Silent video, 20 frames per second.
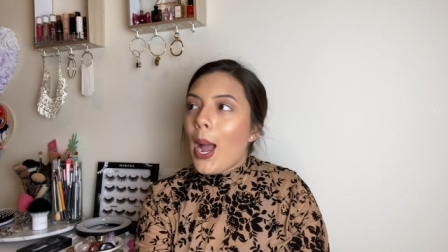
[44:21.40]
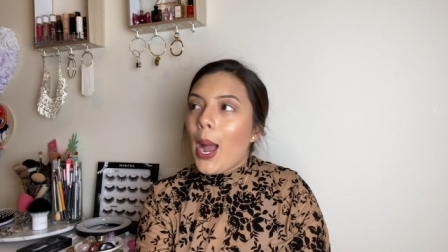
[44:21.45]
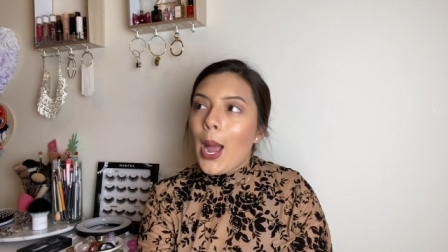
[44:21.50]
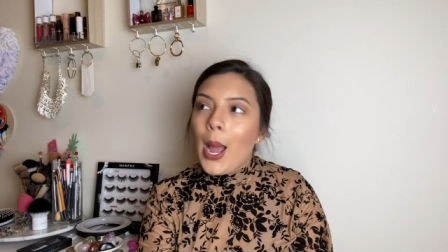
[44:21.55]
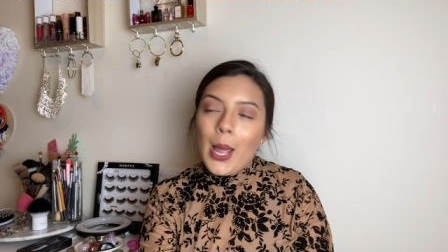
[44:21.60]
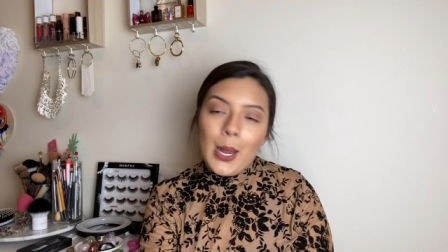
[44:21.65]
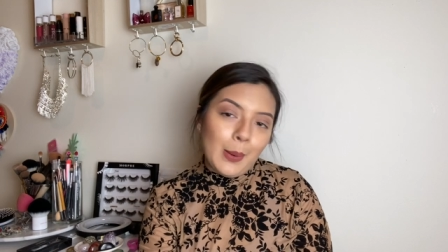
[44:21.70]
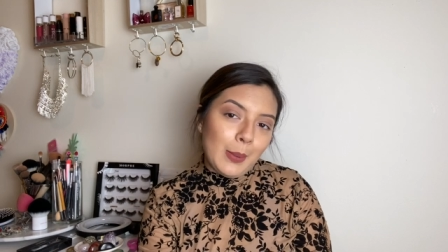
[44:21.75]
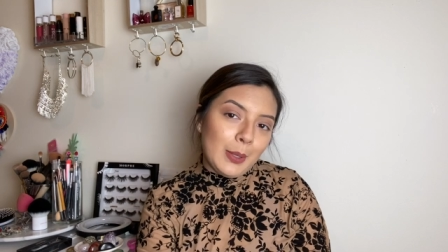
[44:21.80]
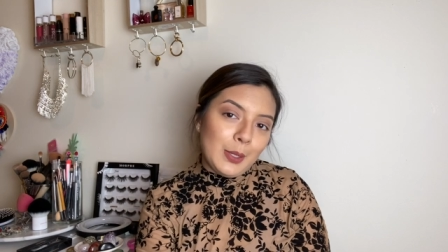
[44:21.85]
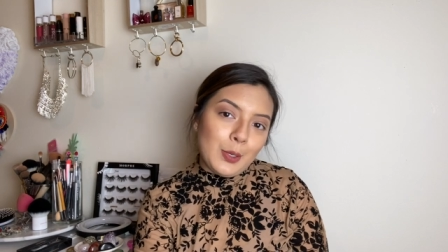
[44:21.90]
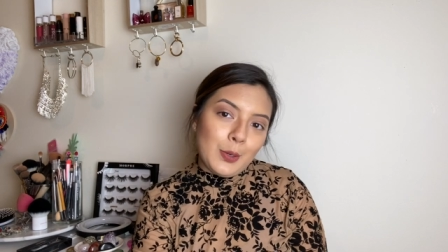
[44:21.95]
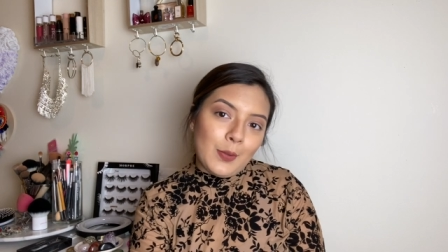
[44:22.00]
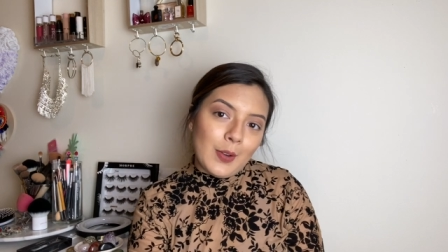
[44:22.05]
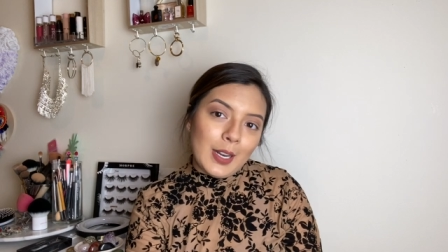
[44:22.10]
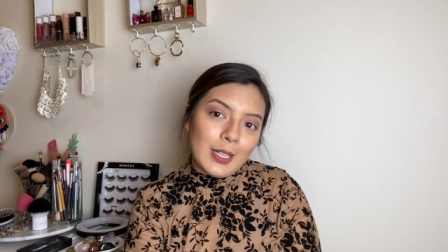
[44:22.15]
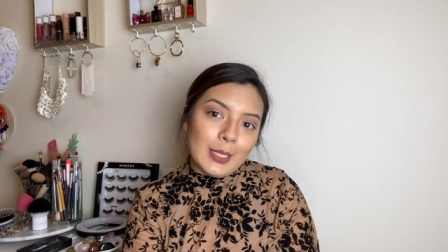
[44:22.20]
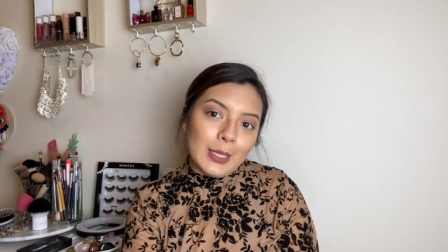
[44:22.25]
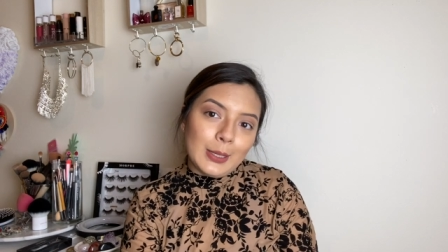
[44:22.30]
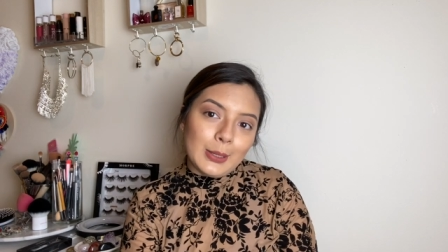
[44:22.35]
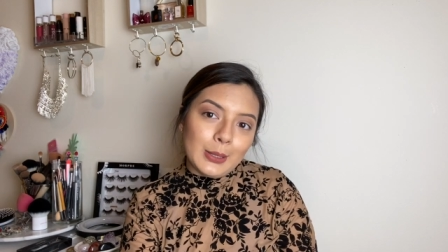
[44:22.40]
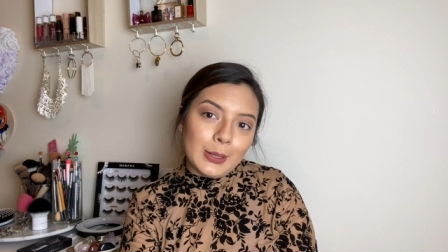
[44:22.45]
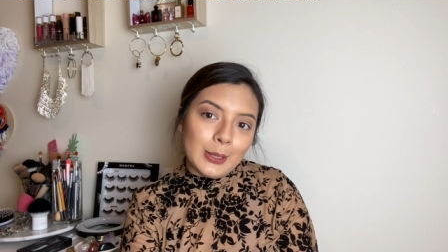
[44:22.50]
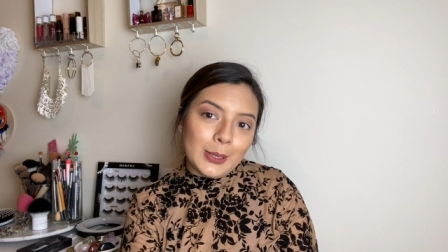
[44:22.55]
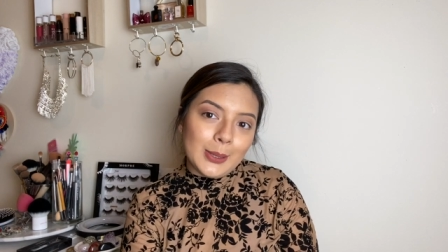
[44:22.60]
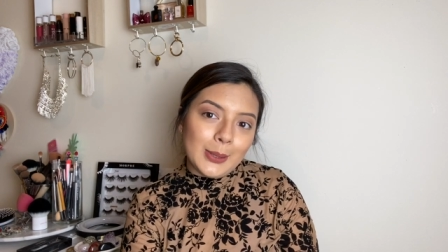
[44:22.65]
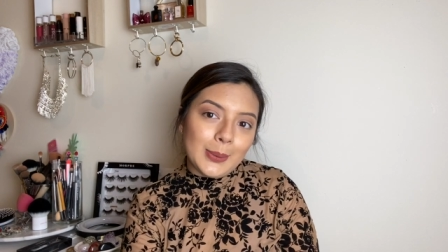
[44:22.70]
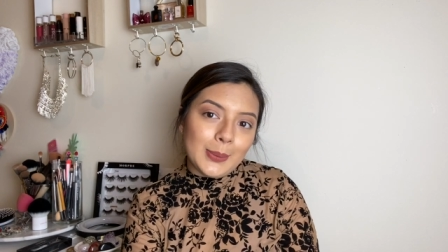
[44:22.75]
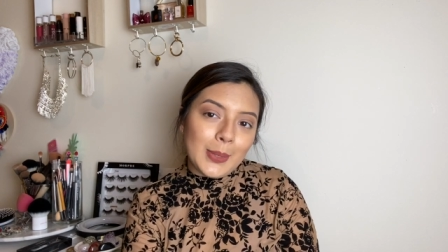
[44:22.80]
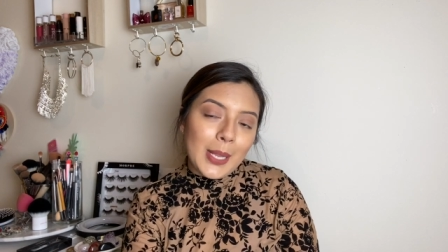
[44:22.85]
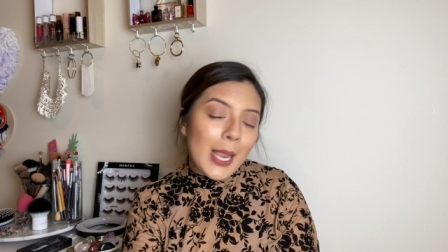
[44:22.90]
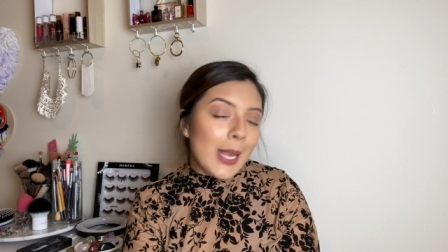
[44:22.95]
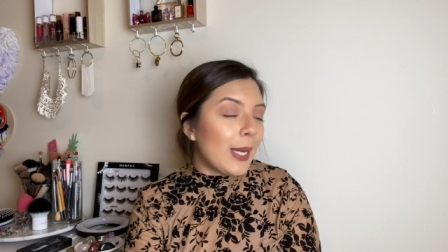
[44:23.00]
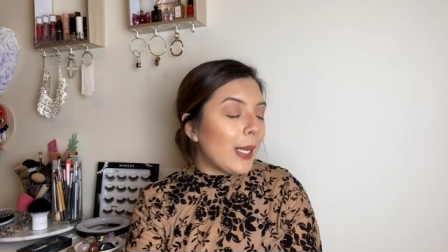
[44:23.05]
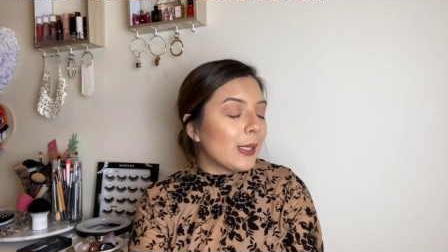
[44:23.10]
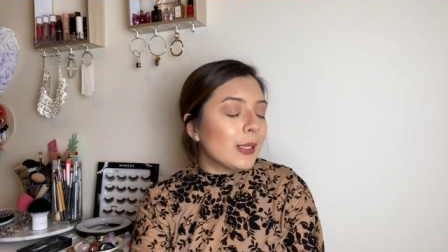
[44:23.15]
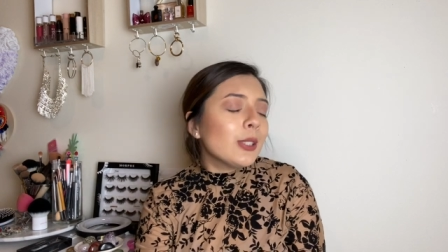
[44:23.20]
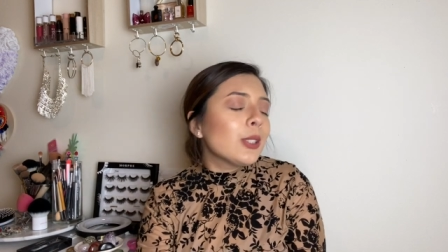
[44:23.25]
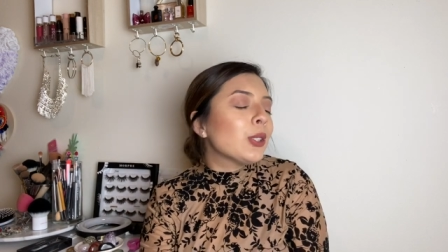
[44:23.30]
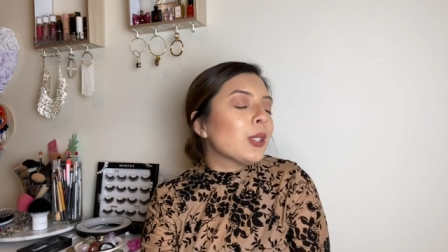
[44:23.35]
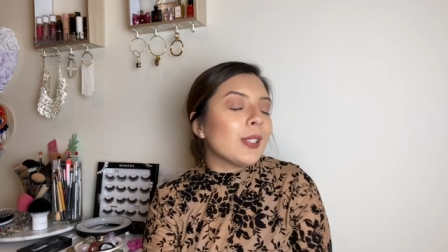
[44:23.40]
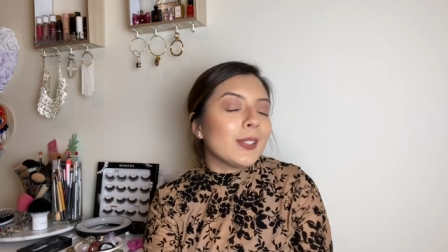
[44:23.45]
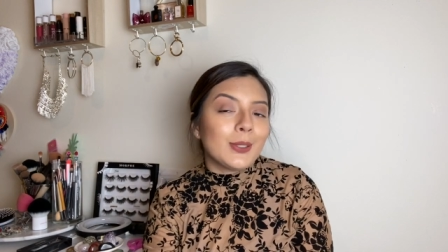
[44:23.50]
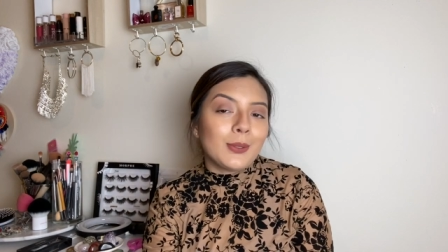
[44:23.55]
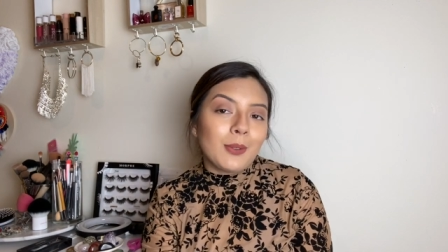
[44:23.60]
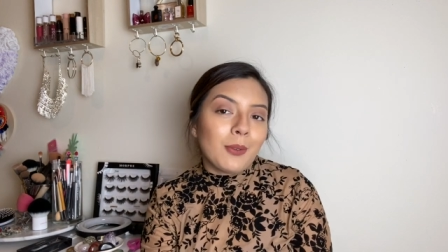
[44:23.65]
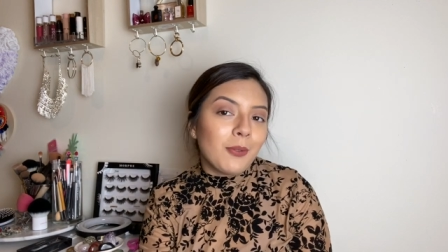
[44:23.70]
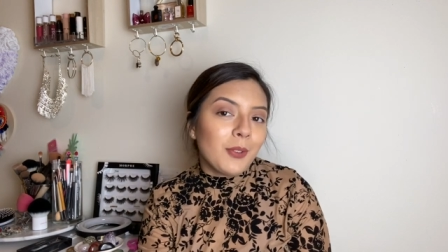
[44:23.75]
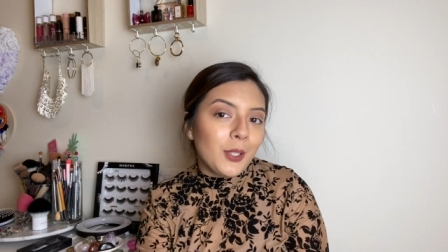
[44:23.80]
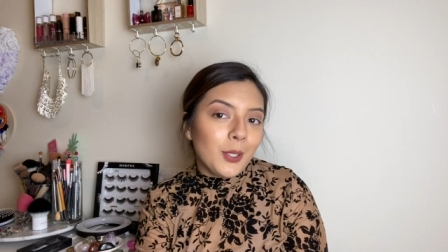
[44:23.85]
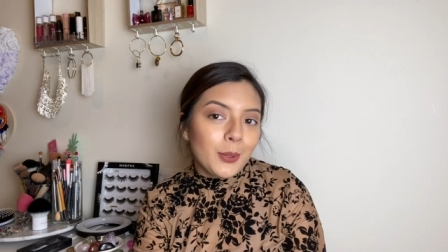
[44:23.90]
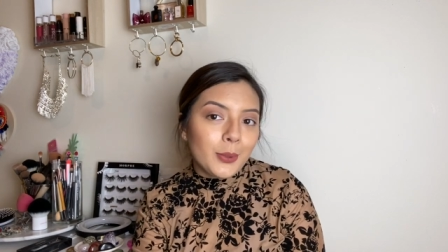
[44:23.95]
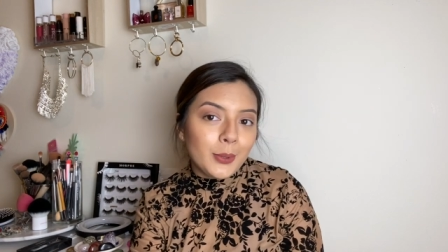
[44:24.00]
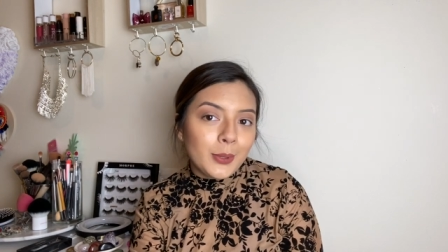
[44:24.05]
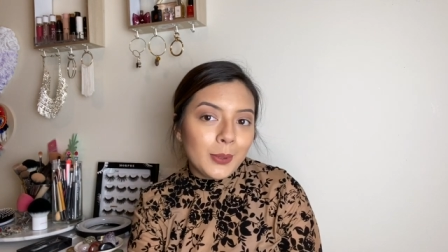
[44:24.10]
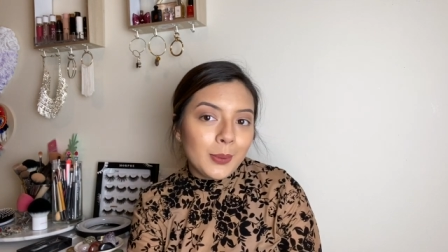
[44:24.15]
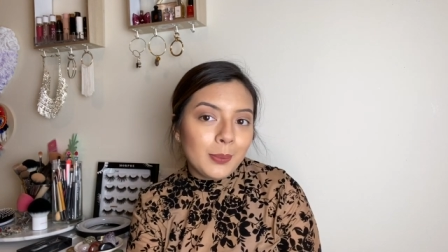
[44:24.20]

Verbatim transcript: on a bunch of eyelashes and not to trust reviews,